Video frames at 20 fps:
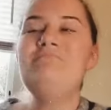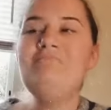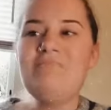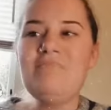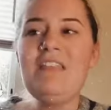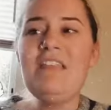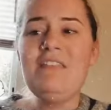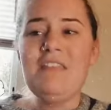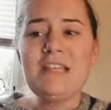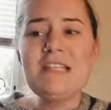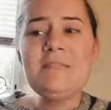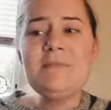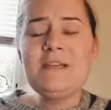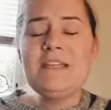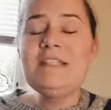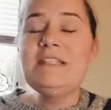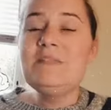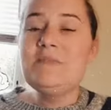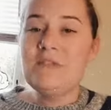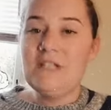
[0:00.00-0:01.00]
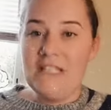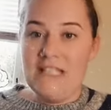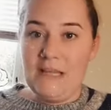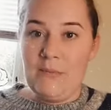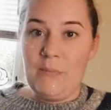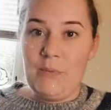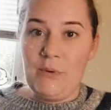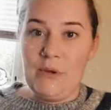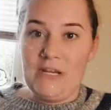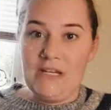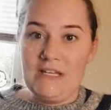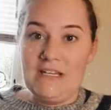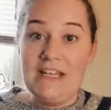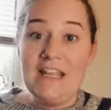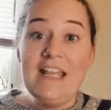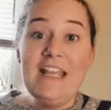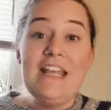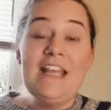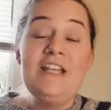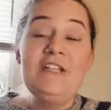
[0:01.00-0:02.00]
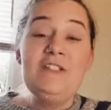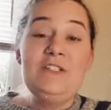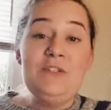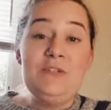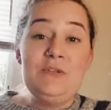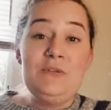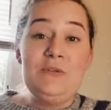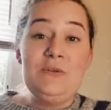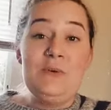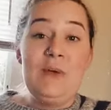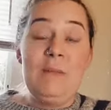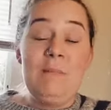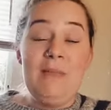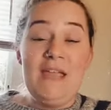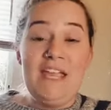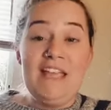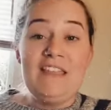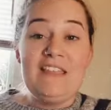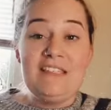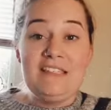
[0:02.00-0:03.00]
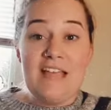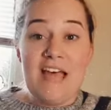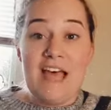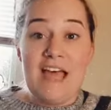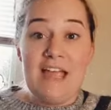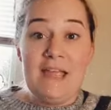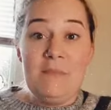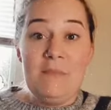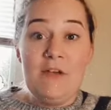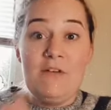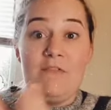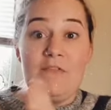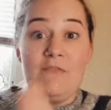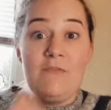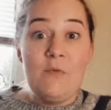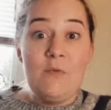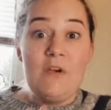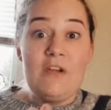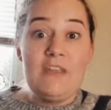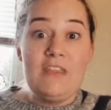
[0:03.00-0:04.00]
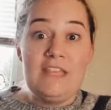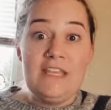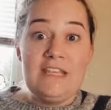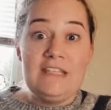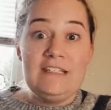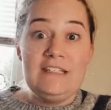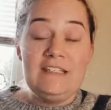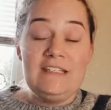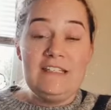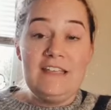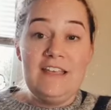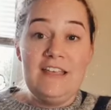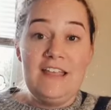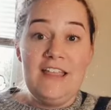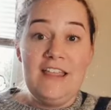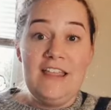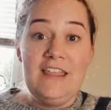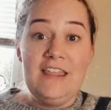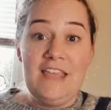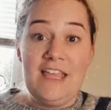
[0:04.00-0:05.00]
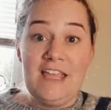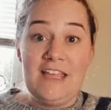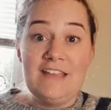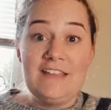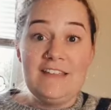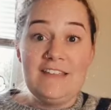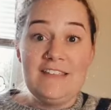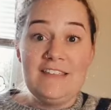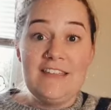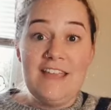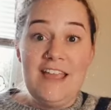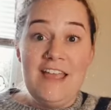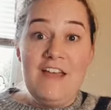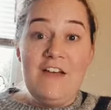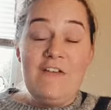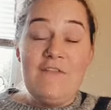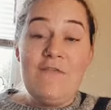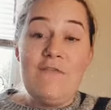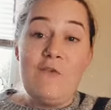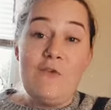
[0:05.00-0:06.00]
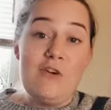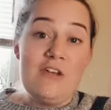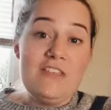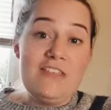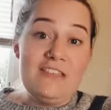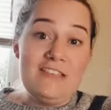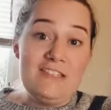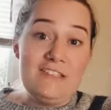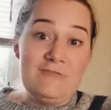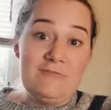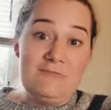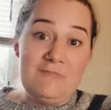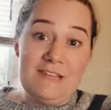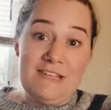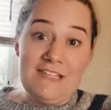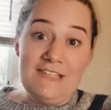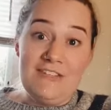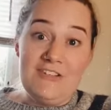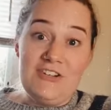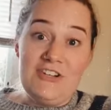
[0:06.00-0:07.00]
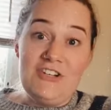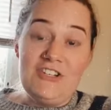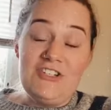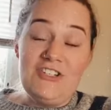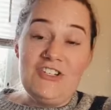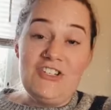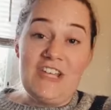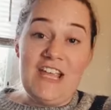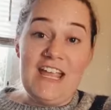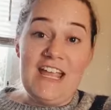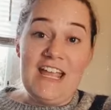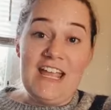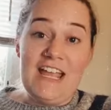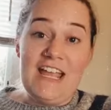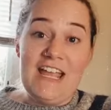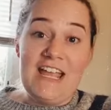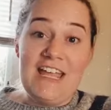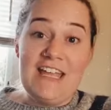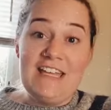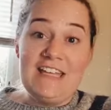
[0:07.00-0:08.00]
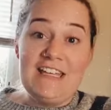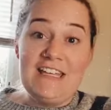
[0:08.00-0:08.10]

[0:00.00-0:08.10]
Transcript: that's why it's really important to make the time for these things, for this research, and